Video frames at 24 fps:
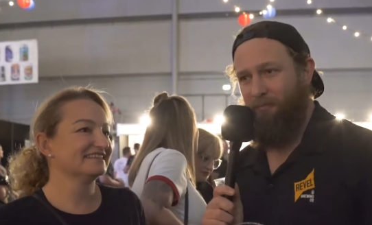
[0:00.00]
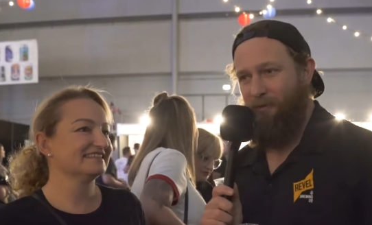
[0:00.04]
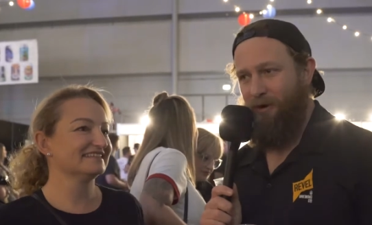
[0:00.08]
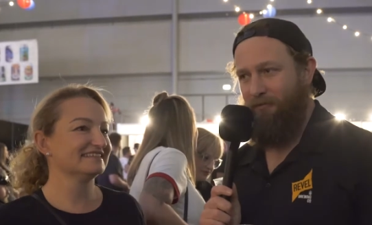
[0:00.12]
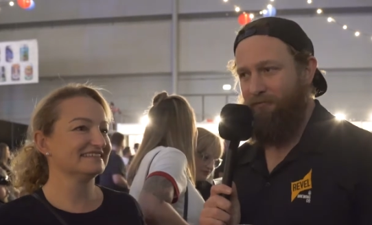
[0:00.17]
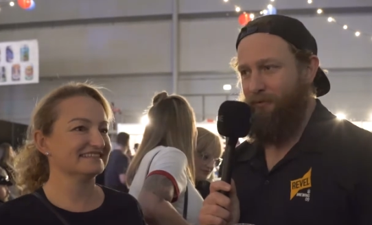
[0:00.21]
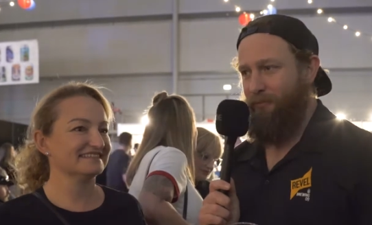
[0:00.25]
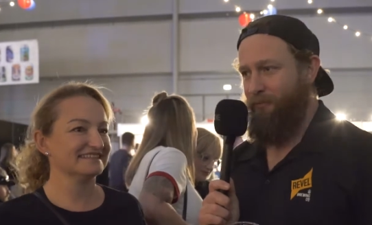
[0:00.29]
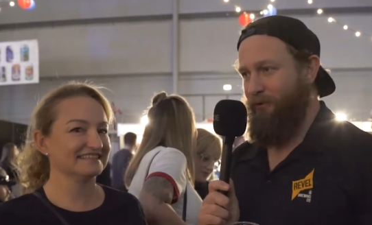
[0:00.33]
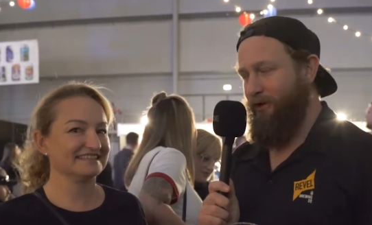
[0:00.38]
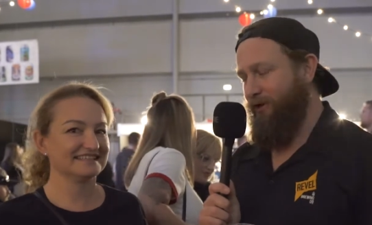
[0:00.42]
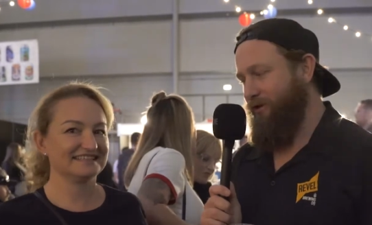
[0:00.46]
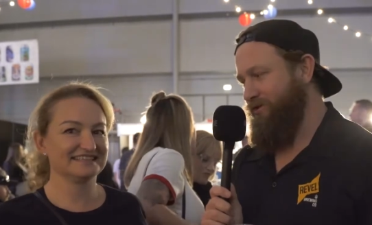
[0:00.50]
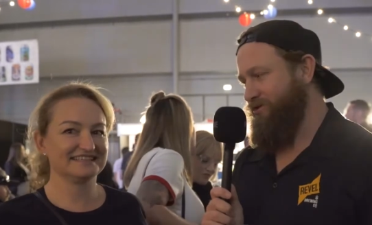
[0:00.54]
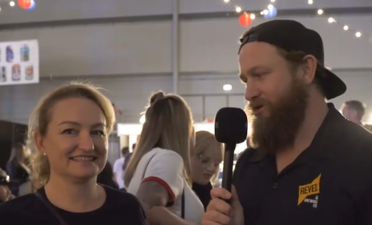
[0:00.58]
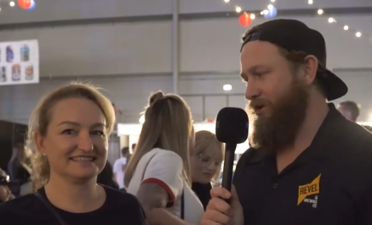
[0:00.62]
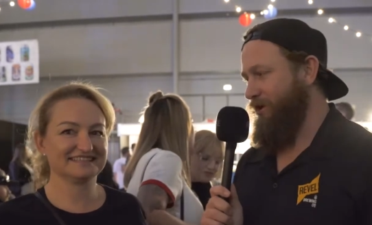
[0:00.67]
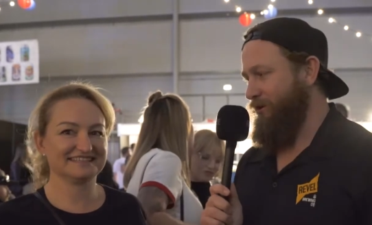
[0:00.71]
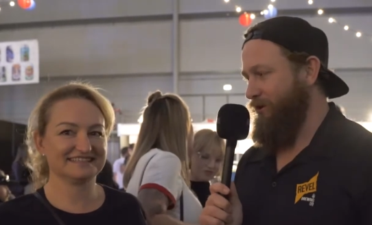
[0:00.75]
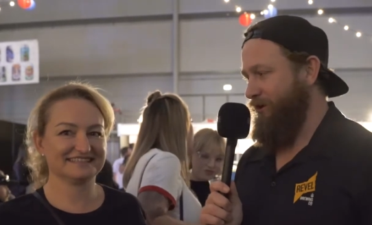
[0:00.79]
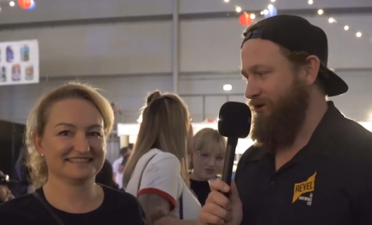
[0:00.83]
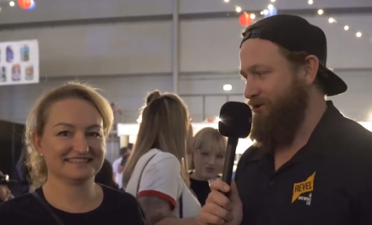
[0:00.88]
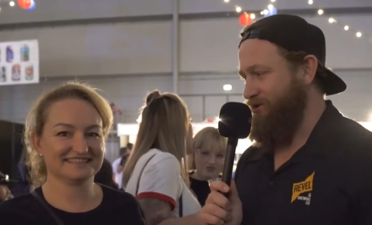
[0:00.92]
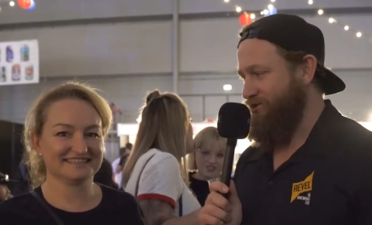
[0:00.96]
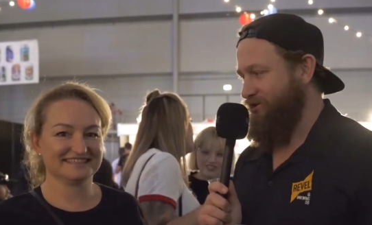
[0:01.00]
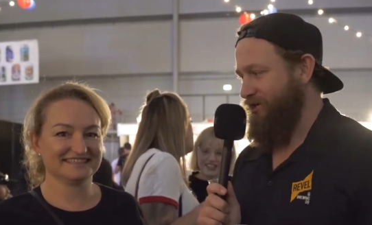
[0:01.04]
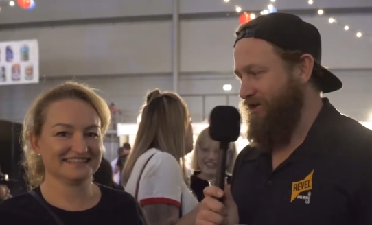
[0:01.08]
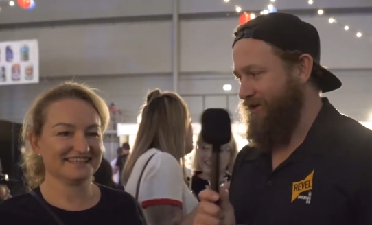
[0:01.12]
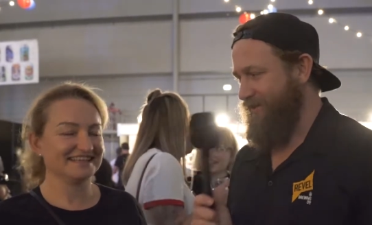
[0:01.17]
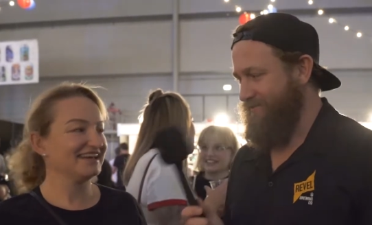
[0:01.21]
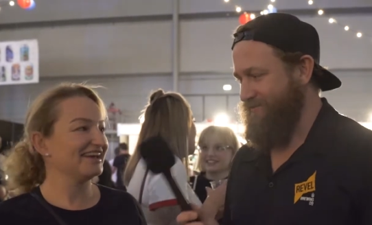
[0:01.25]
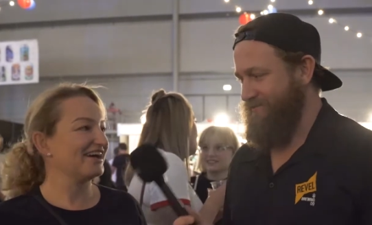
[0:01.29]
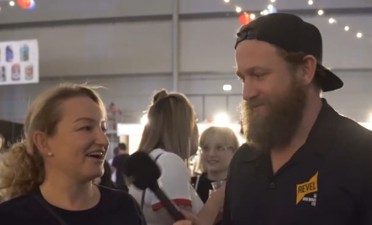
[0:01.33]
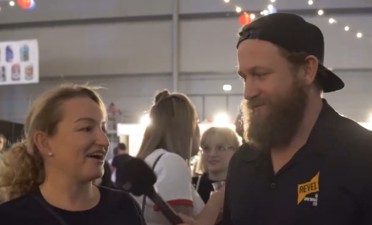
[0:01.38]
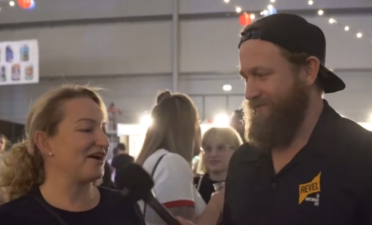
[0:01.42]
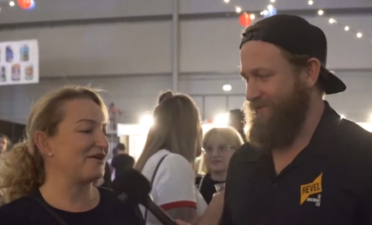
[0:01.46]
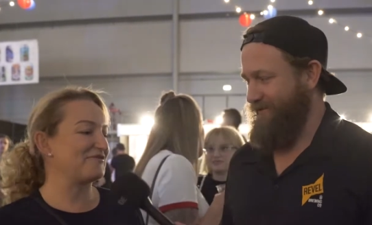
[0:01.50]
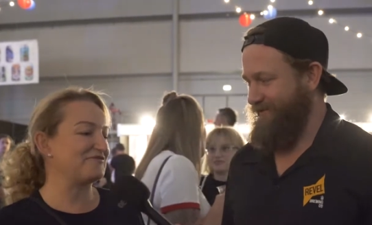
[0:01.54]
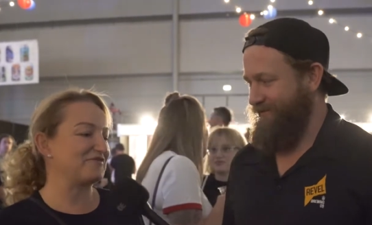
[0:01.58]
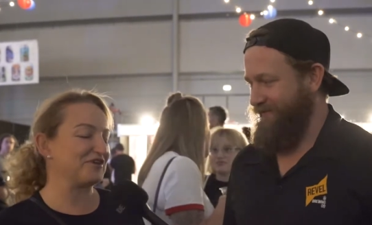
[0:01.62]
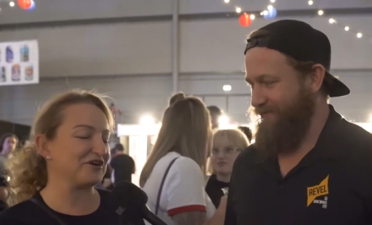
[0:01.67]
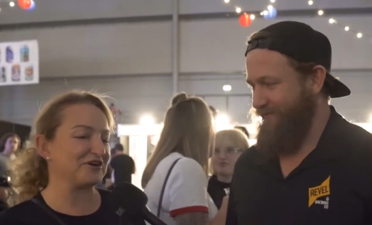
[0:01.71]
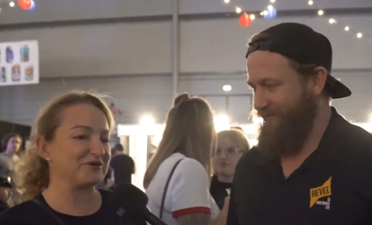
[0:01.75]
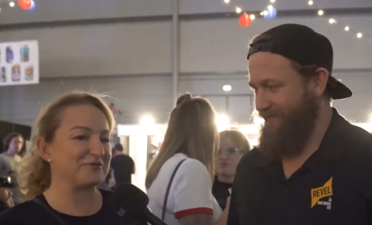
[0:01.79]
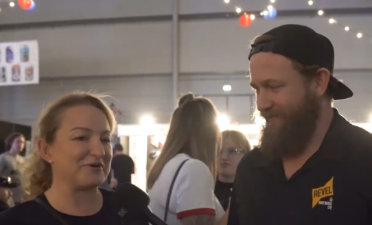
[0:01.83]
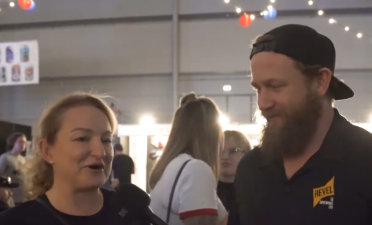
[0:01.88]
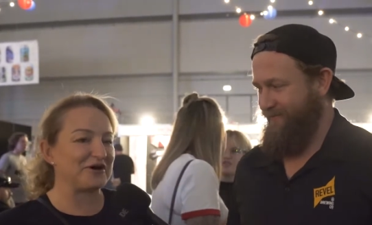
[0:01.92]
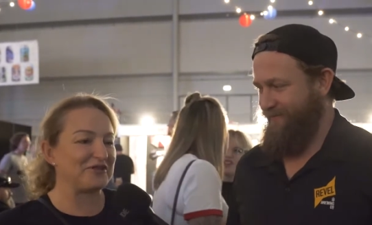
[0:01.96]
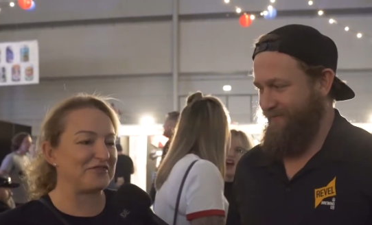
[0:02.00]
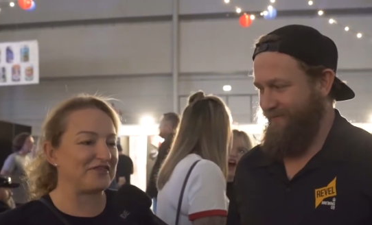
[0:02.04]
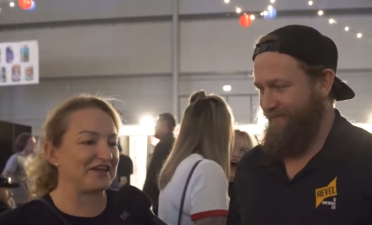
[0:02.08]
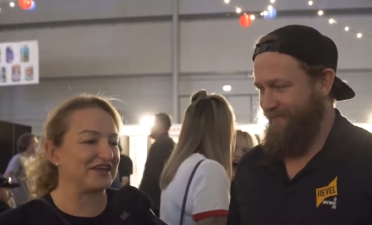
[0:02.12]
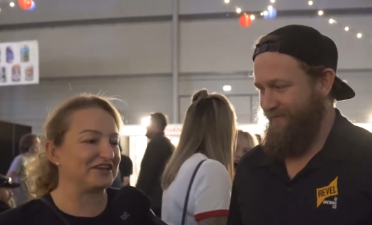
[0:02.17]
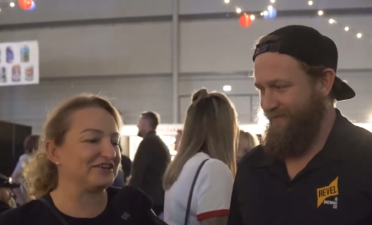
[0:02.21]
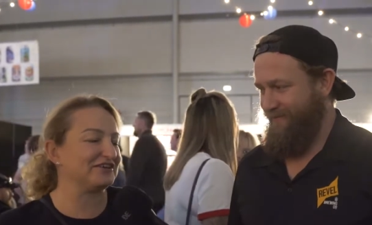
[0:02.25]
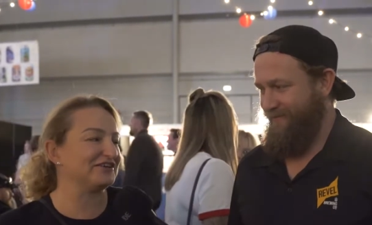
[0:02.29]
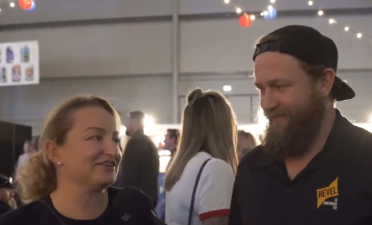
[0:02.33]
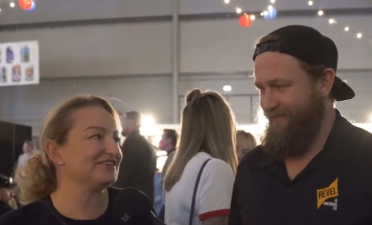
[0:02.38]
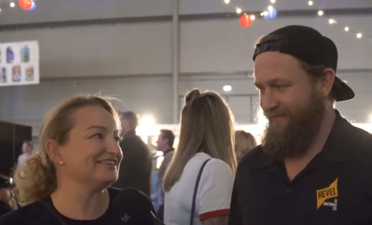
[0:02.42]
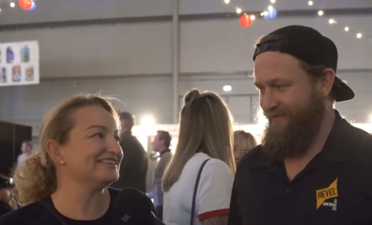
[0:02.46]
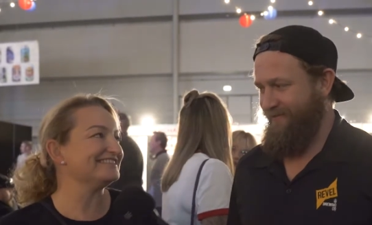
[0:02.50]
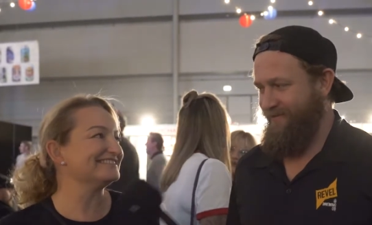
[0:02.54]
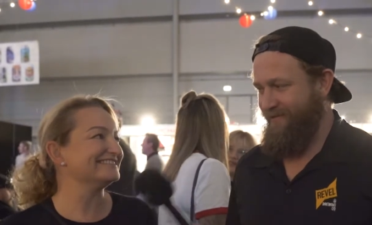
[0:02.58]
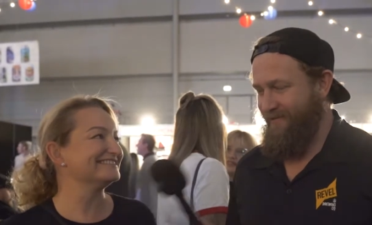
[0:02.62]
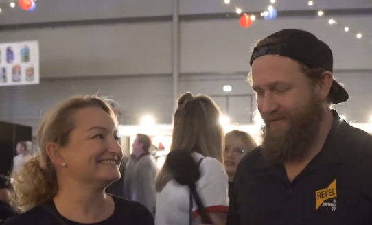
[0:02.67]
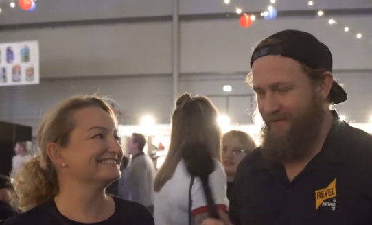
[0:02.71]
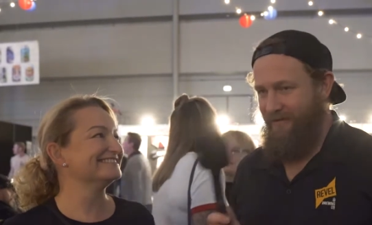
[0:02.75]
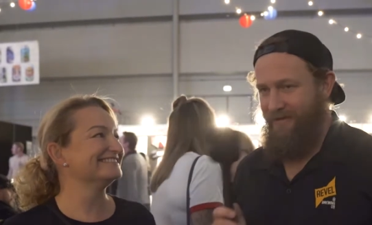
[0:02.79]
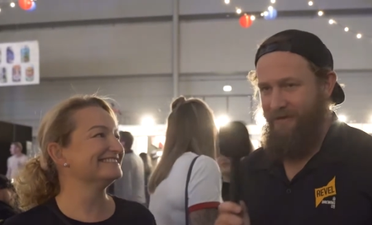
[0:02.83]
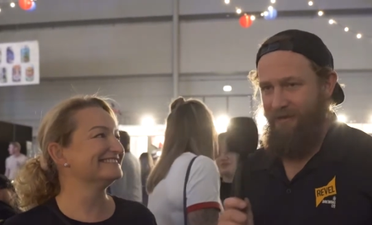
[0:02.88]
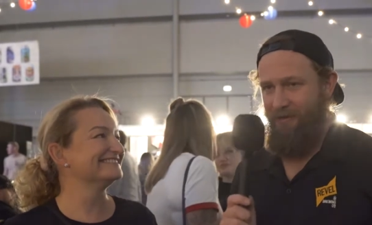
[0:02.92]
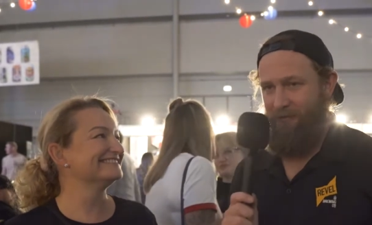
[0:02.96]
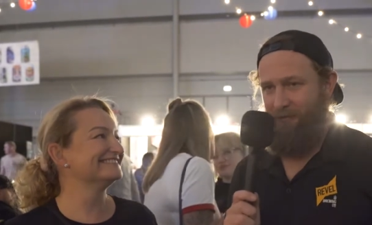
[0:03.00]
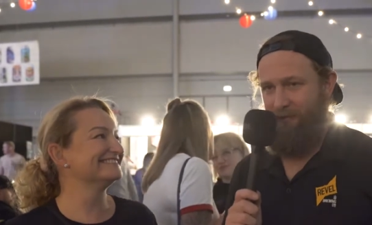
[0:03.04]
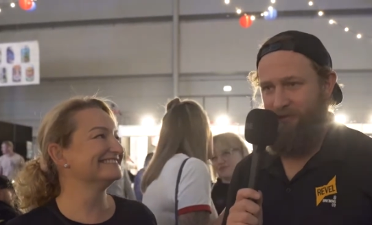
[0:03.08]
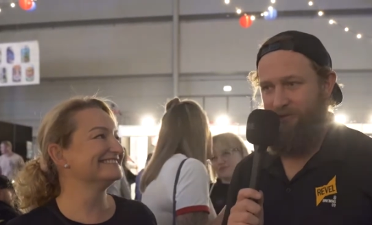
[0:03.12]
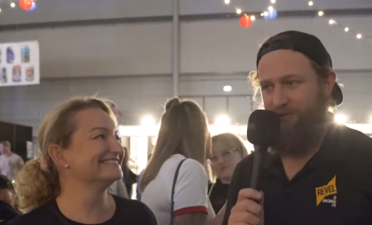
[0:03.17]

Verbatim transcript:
Speaker 1: Moffat Beach. How are you, Shaz?
Speaker 2: I'm very well, thank you.
Speaker 1: How are we